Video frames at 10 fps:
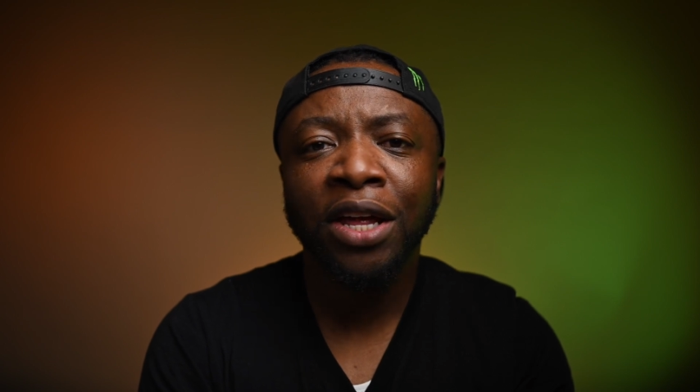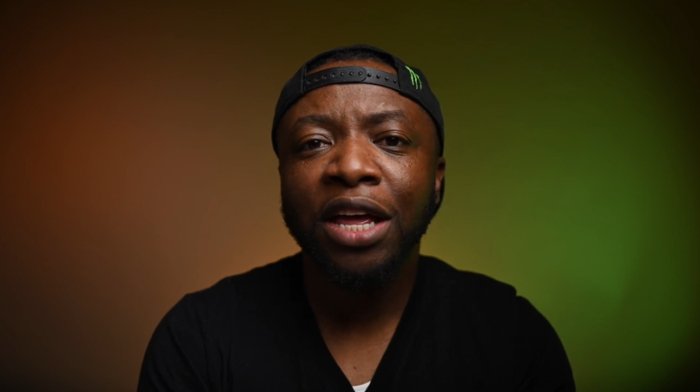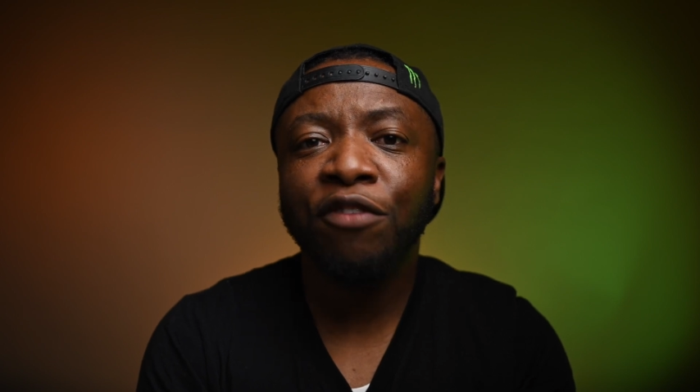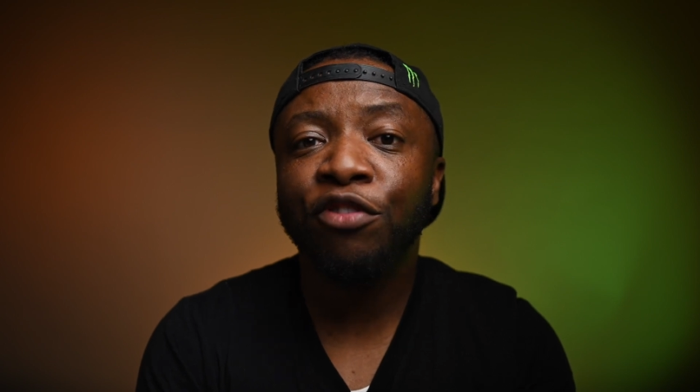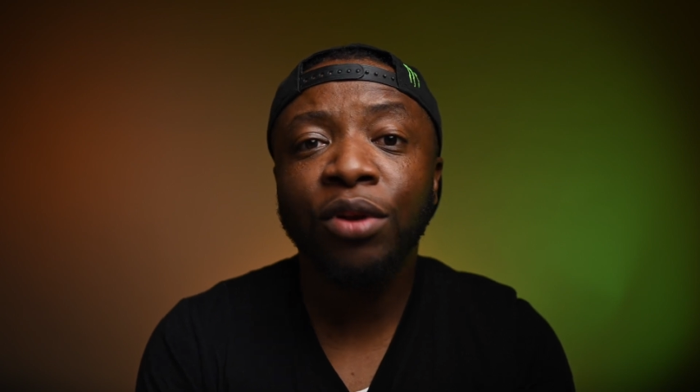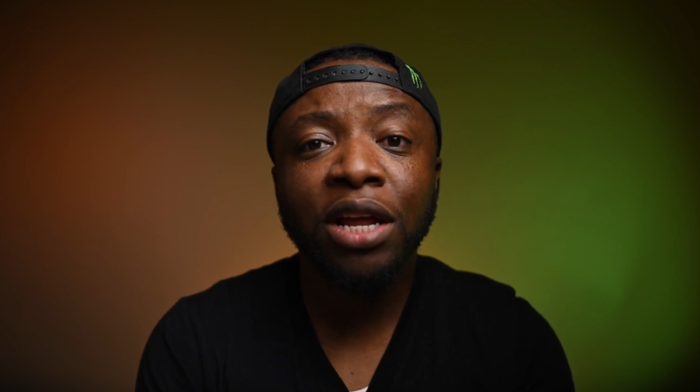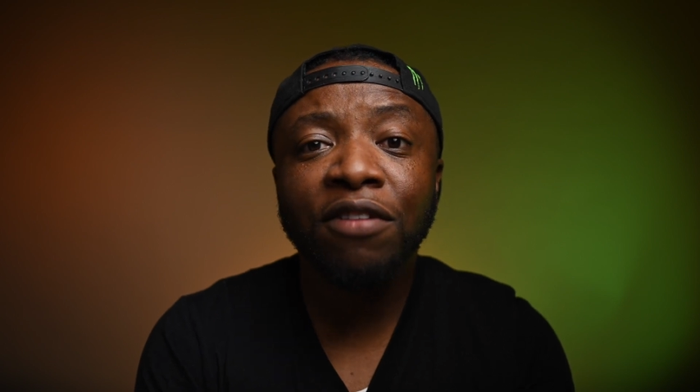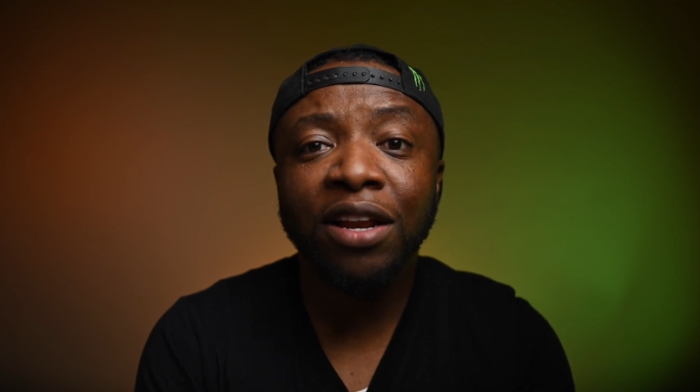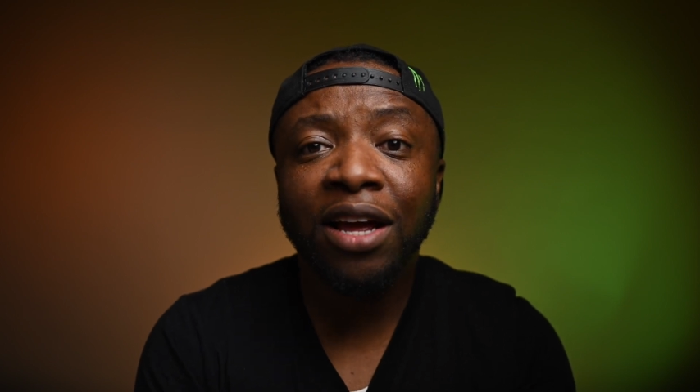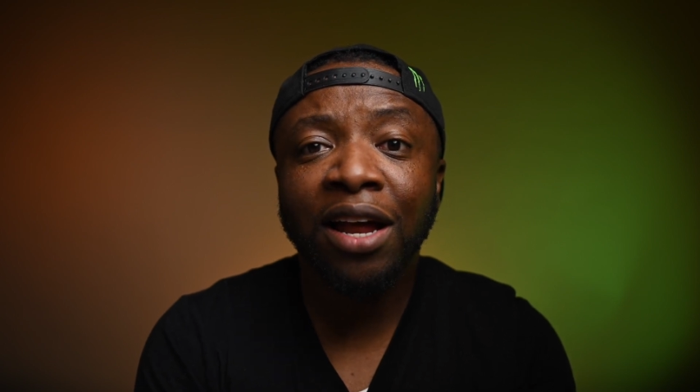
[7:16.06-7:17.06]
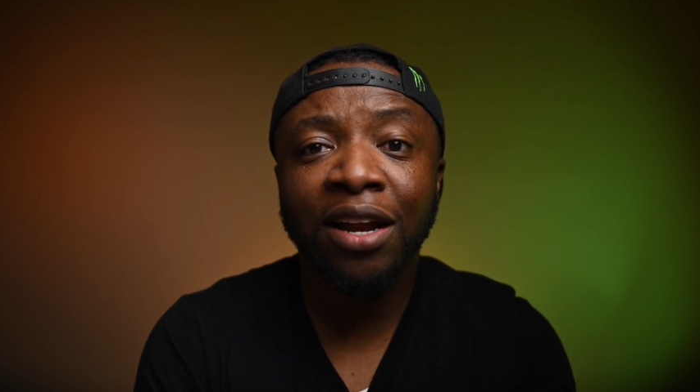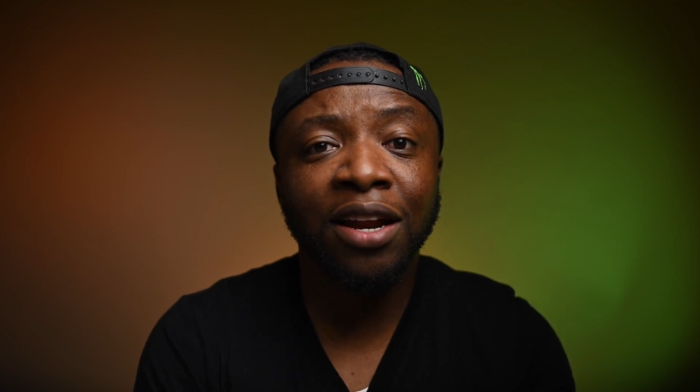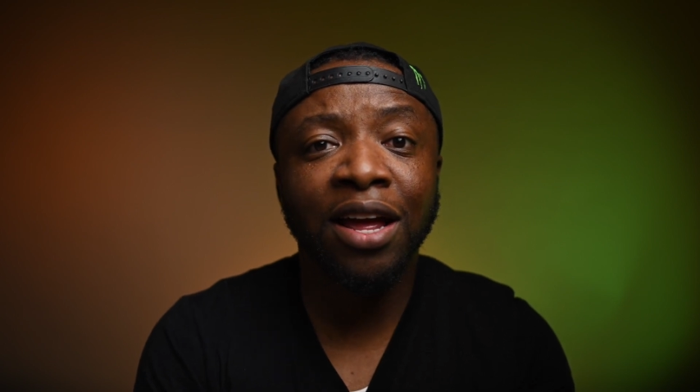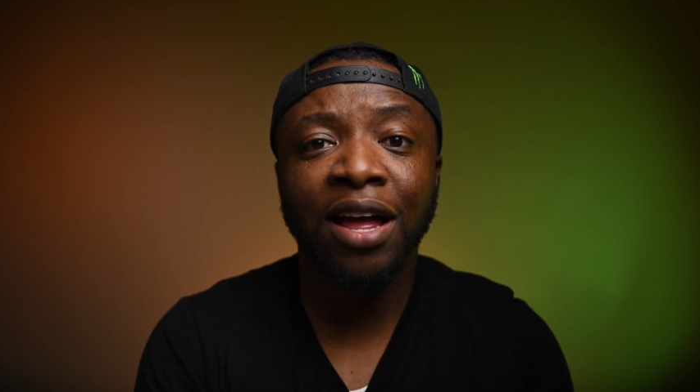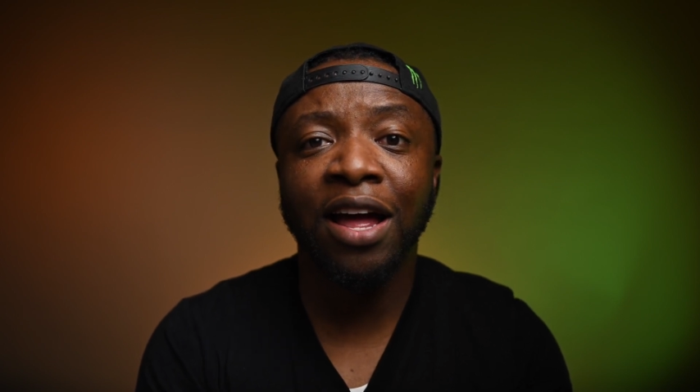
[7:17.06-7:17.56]
If you live in
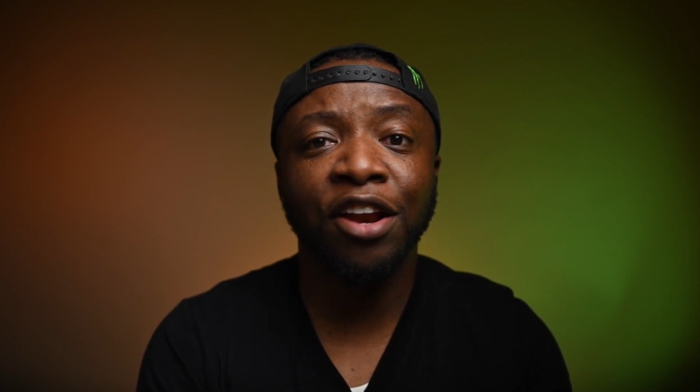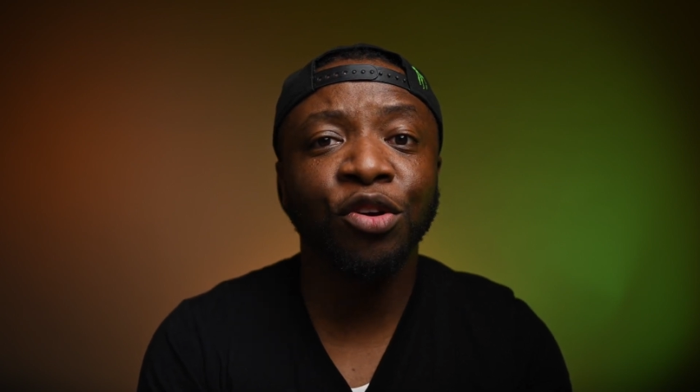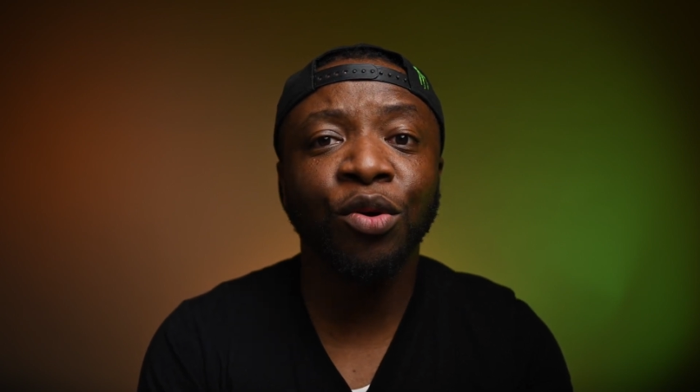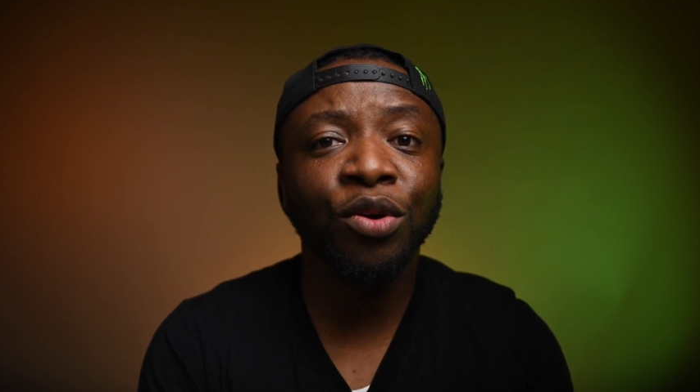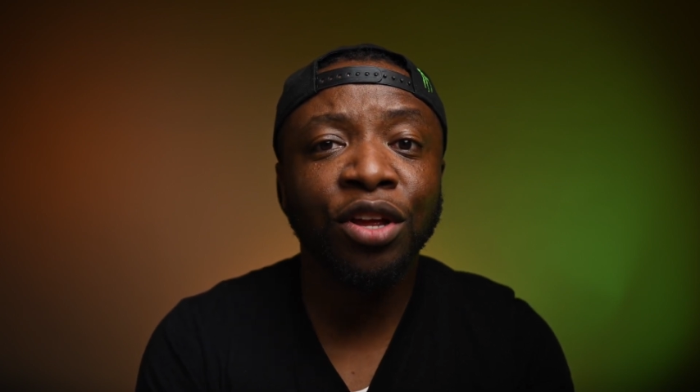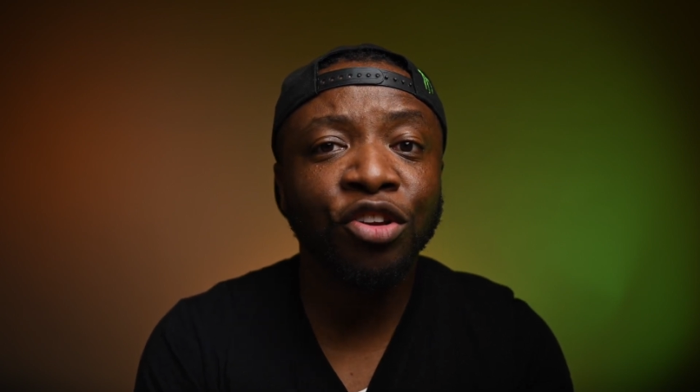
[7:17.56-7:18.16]
Canada and you got a